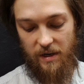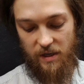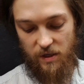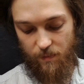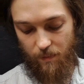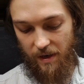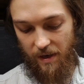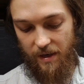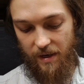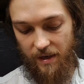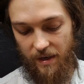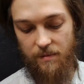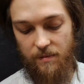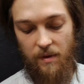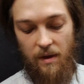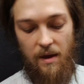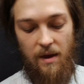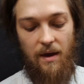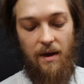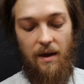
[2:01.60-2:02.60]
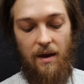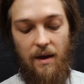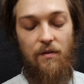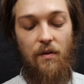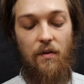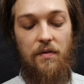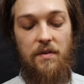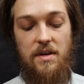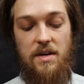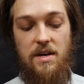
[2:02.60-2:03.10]
plate. And
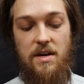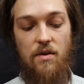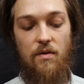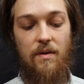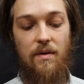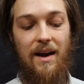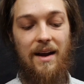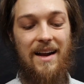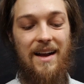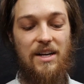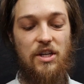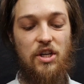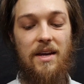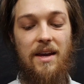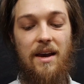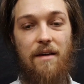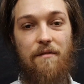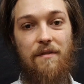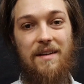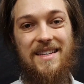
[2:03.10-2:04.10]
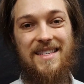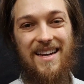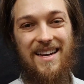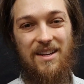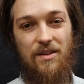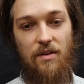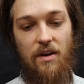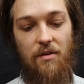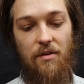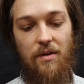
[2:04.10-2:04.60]
on here I actually have a
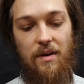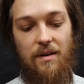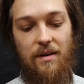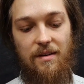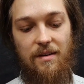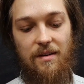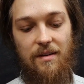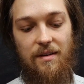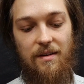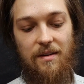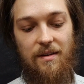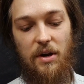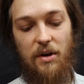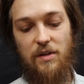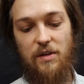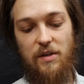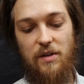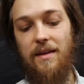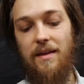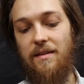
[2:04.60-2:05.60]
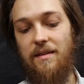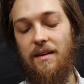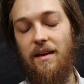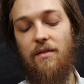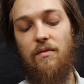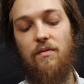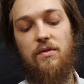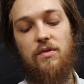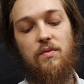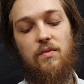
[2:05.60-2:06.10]
secondary quick release plate that
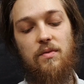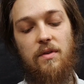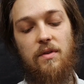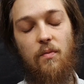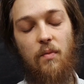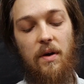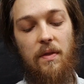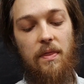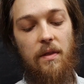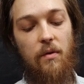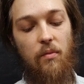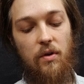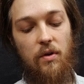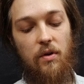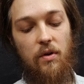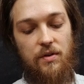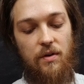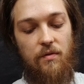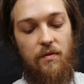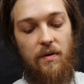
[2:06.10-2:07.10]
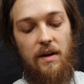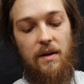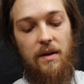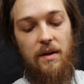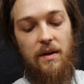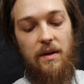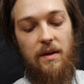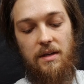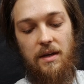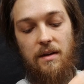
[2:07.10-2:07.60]
was the one that was already
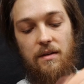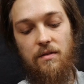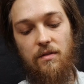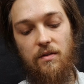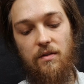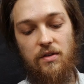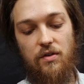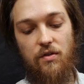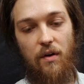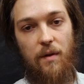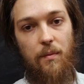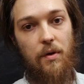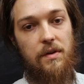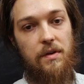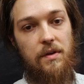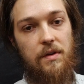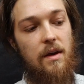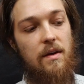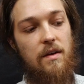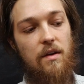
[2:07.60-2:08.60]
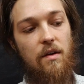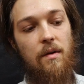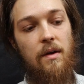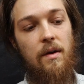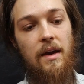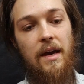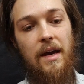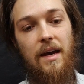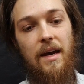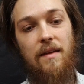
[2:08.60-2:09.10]
built into this tripod here.
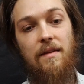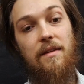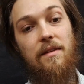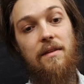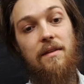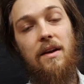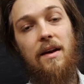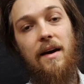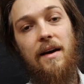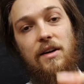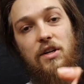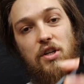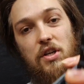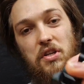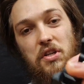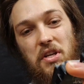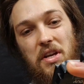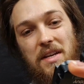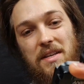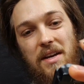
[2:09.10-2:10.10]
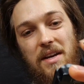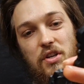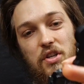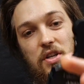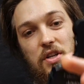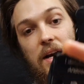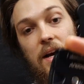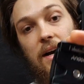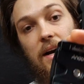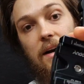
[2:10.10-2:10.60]
And then I just
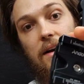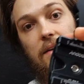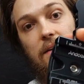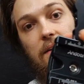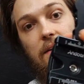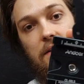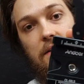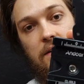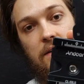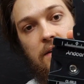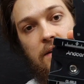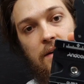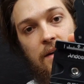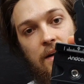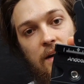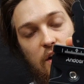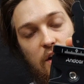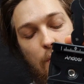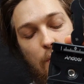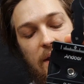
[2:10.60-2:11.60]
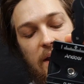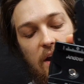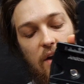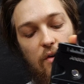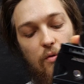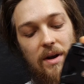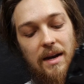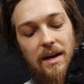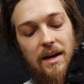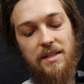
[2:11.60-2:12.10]
attached another quick
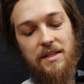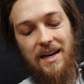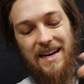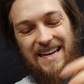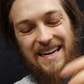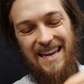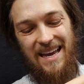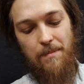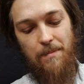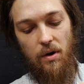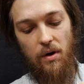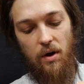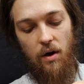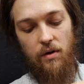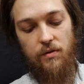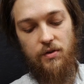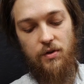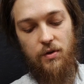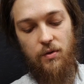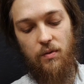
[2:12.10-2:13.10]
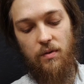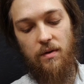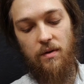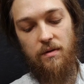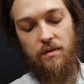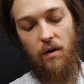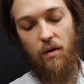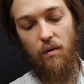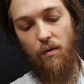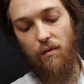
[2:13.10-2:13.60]
release clamp onto
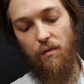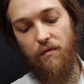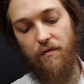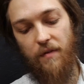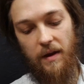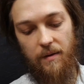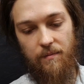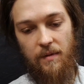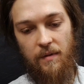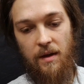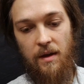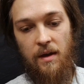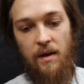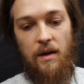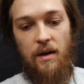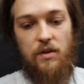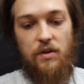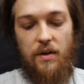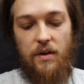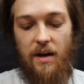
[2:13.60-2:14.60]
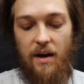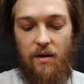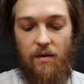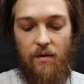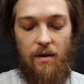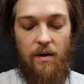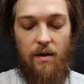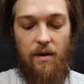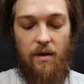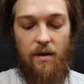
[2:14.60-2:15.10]
the whole thing. So now
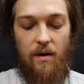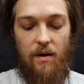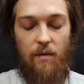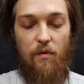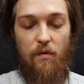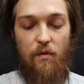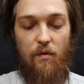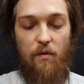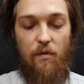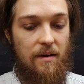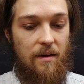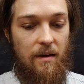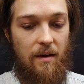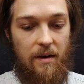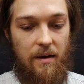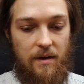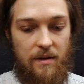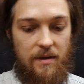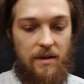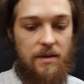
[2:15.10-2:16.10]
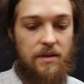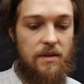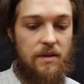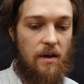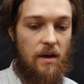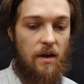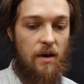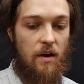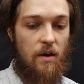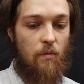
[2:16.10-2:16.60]
with a ball head like this,
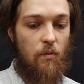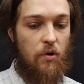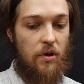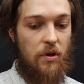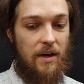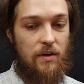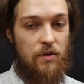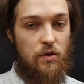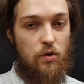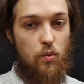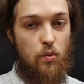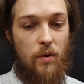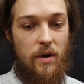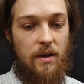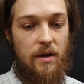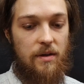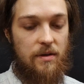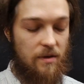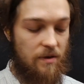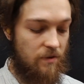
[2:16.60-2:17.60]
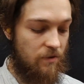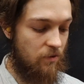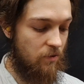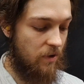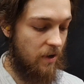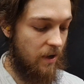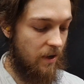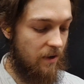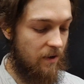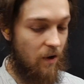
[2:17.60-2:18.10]
what you can do is you
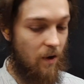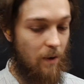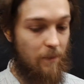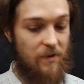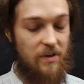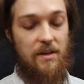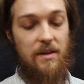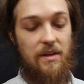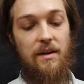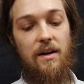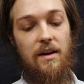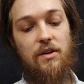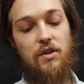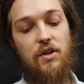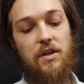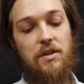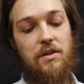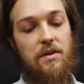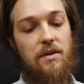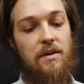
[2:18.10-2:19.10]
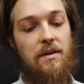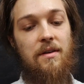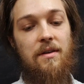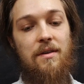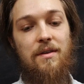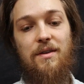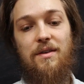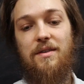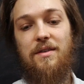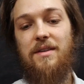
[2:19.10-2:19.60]
can obviously adjust
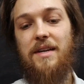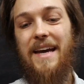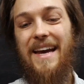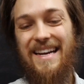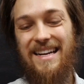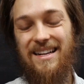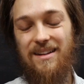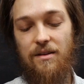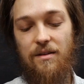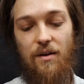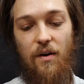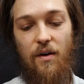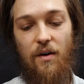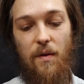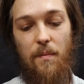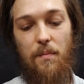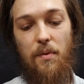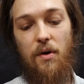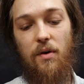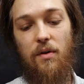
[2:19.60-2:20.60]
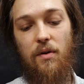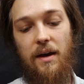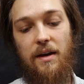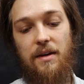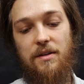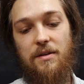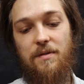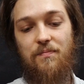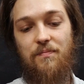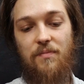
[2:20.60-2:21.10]
the angle on the ball
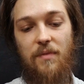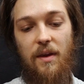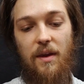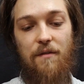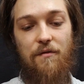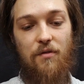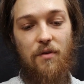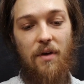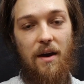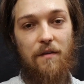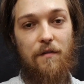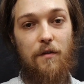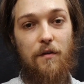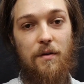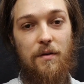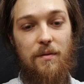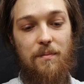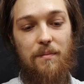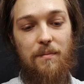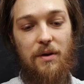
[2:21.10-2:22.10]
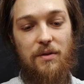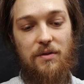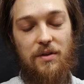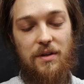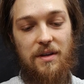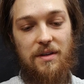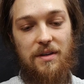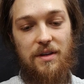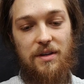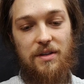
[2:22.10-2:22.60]
head if you have mounted
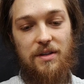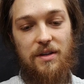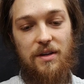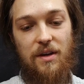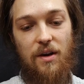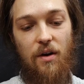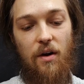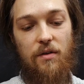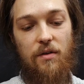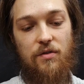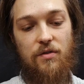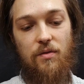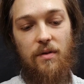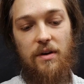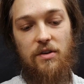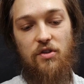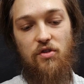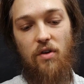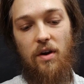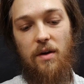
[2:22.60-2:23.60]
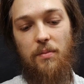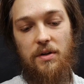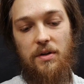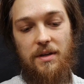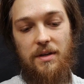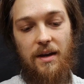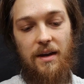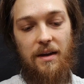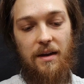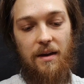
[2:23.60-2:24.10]
this onto a tripod
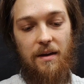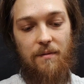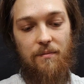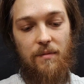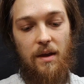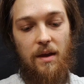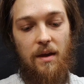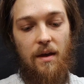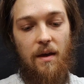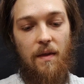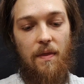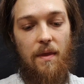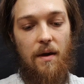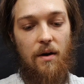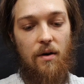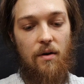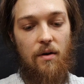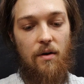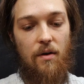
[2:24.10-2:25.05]
again. Now